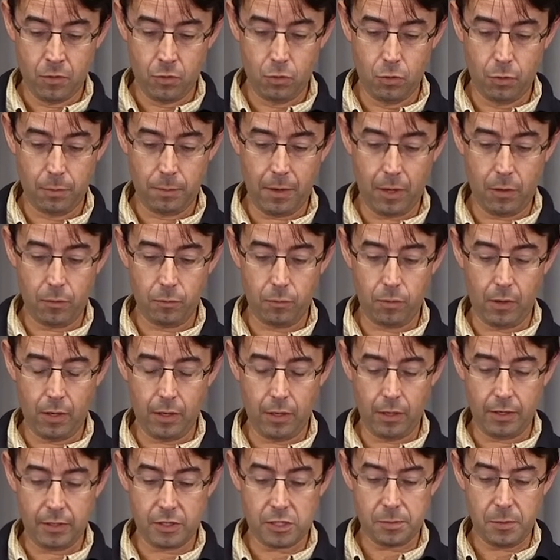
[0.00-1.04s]
Google Pay
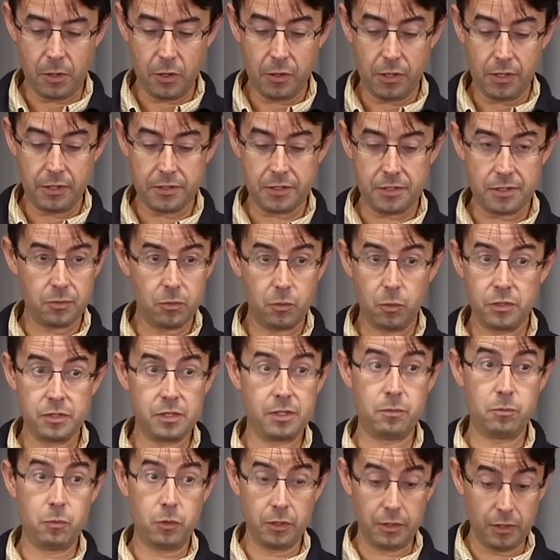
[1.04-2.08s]
uh, experience
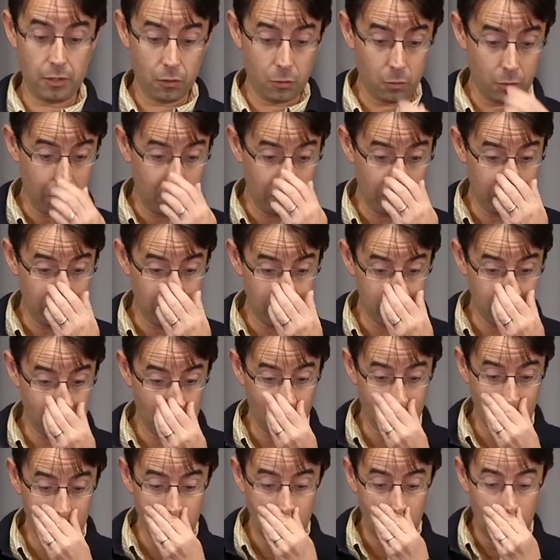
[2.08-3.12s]
wasn't really going to work.
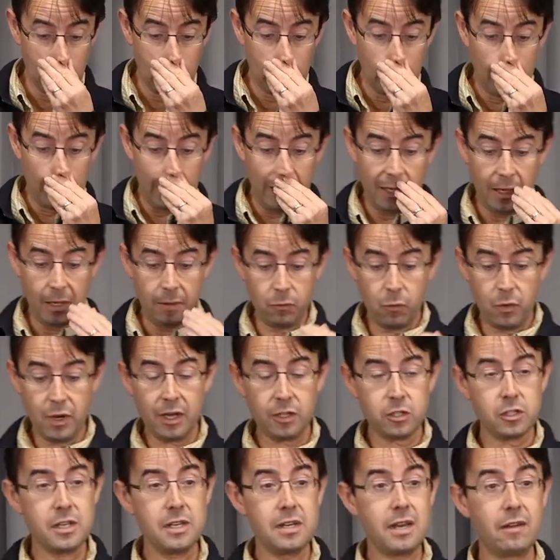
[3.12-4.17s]
So um, we
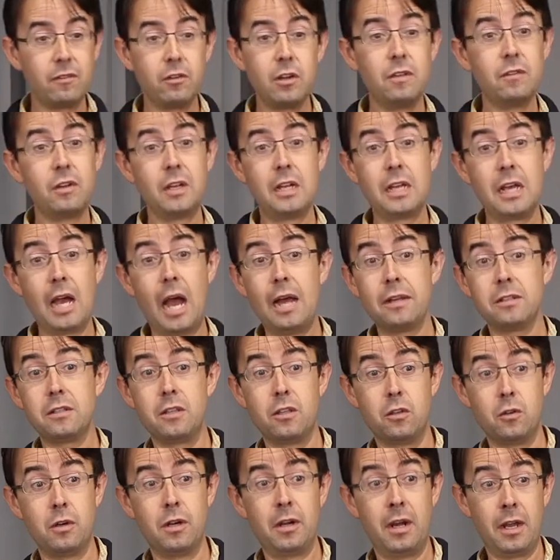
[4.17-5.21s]
actually never even got to
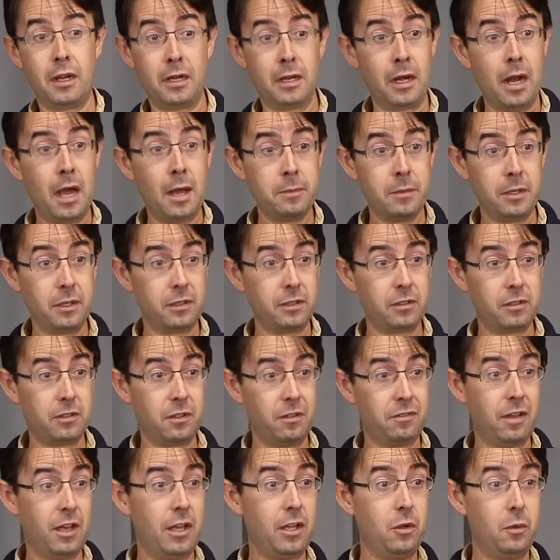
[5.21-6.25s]
the unit economics
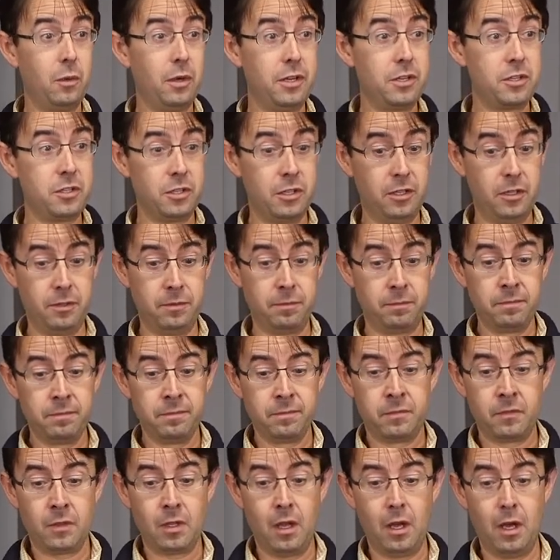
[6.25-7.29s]
evaluation
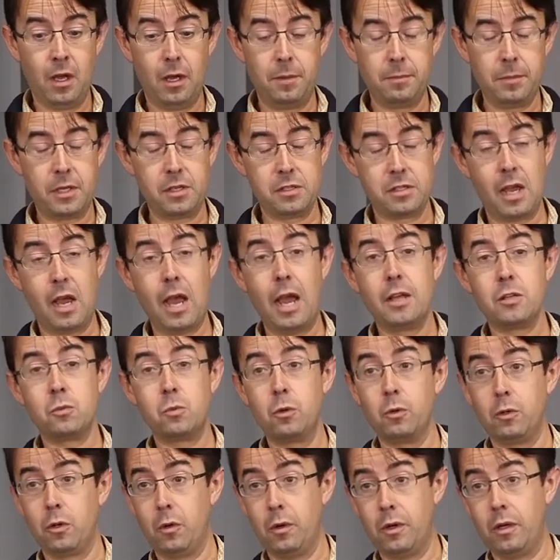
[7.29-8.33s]
um, because as
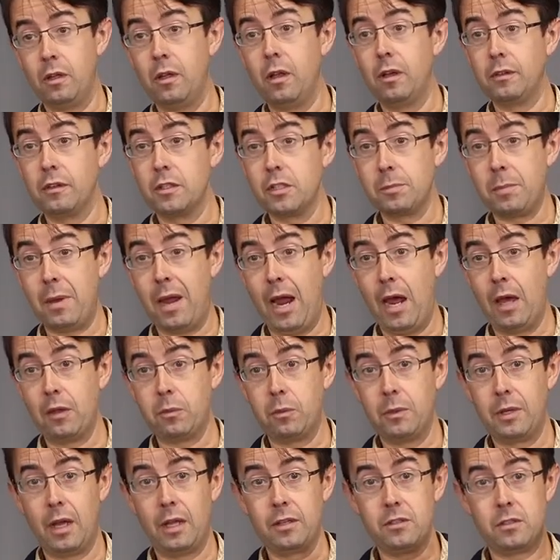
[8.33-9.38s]
we were going along this path,
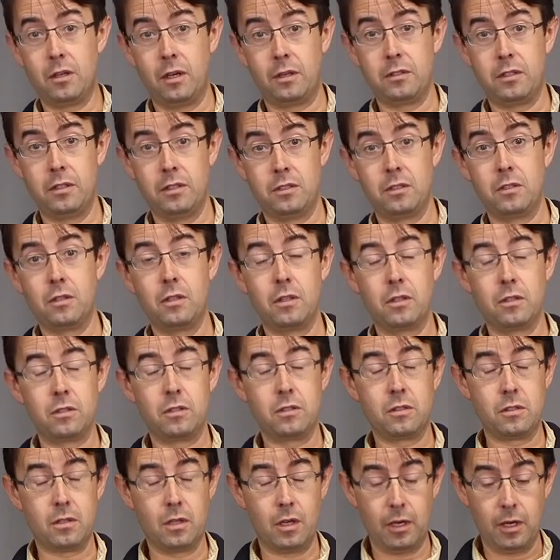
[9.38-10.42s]
we got sucked into
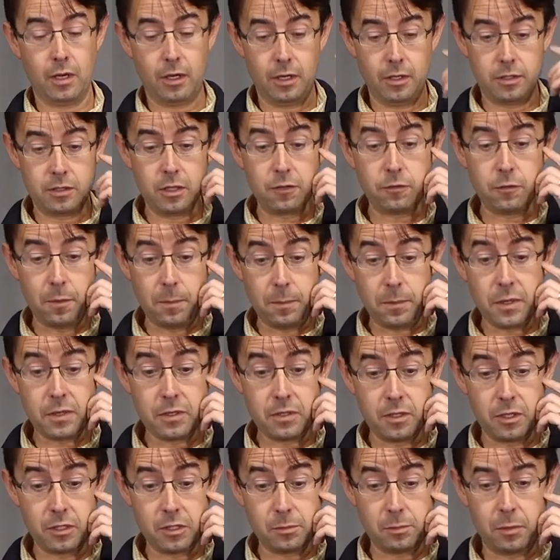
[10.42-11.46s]
this uh, different
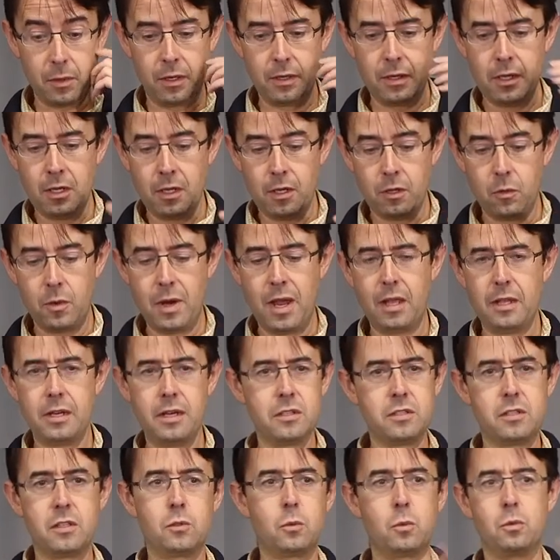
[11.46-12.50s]
business. But the reality
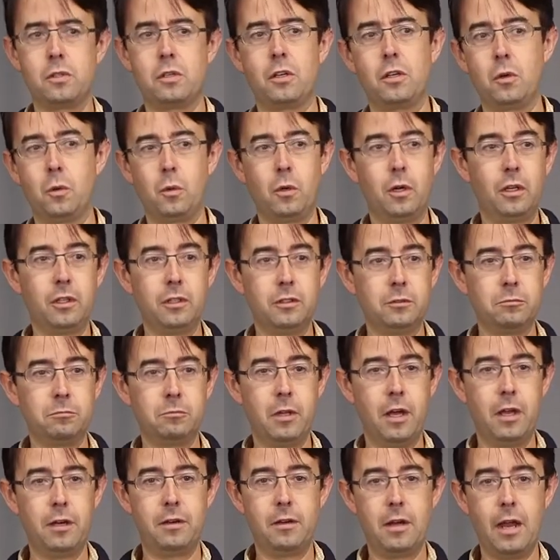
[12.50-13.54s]
is, this wasn't going to work.
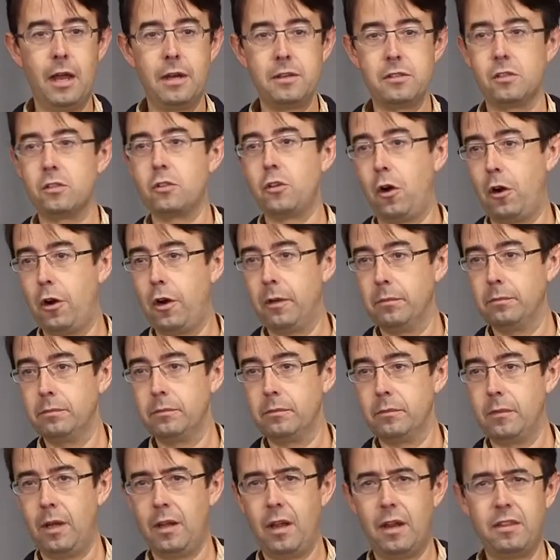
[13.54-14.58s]
Not not as a startup.
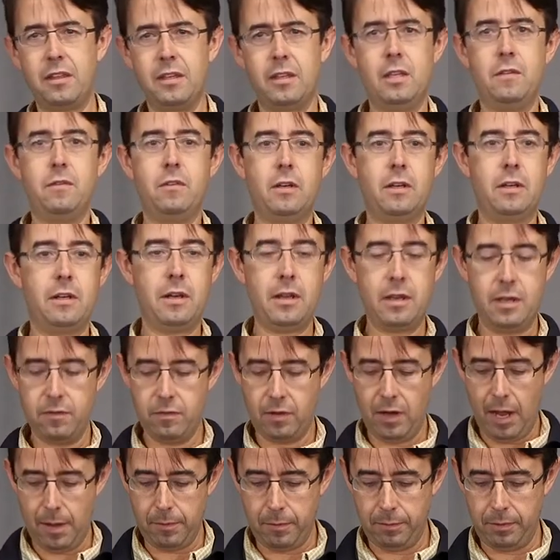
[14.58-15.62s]
I, I, think even
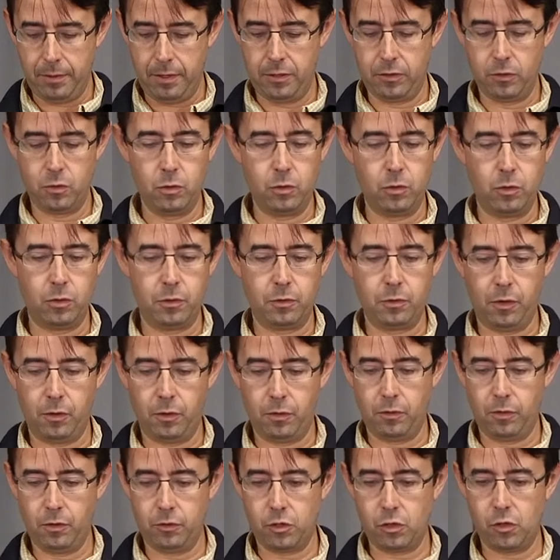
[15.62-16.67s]
even Apple Pay and Google are,
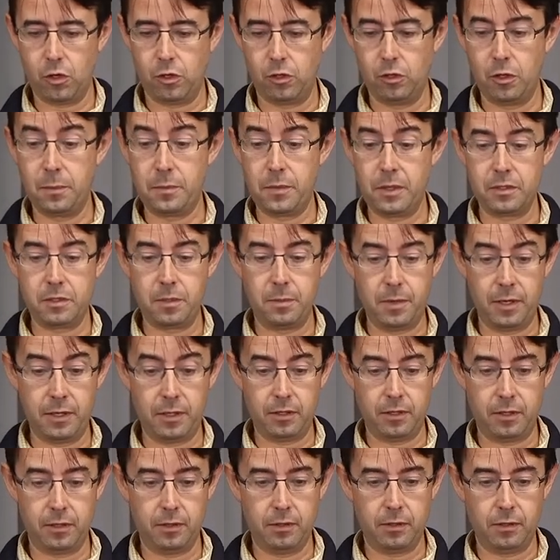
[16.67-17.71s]
are struggle a bit to make
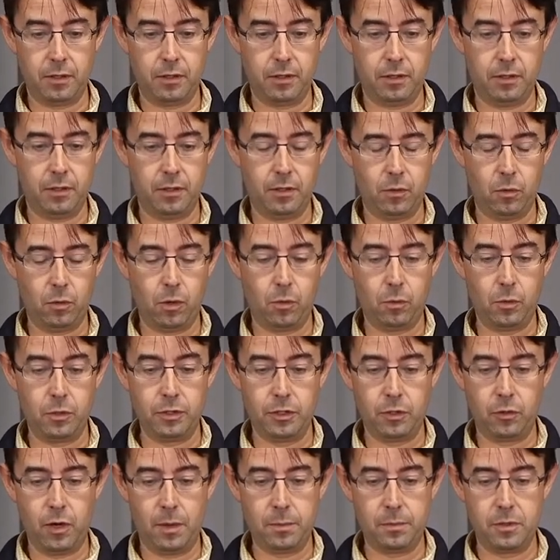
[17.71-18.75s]
it a, a, a,
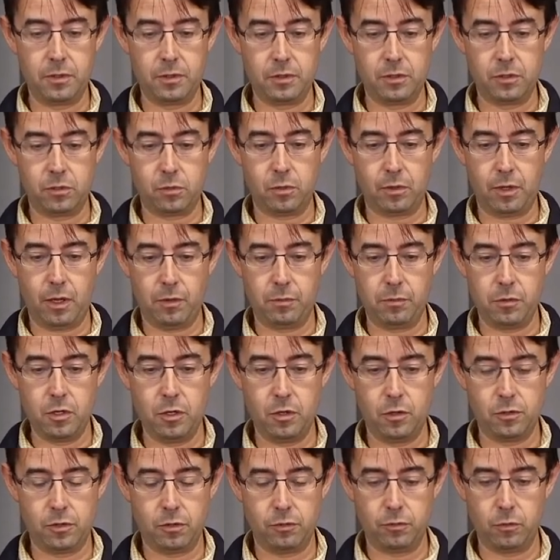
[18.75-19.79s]
really great business without
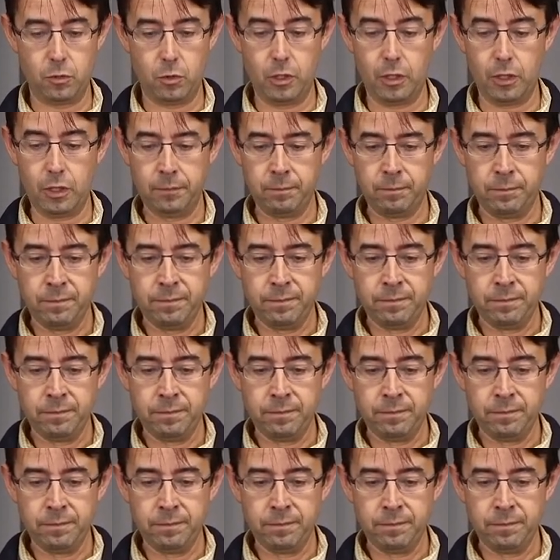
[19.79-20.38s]
years of work.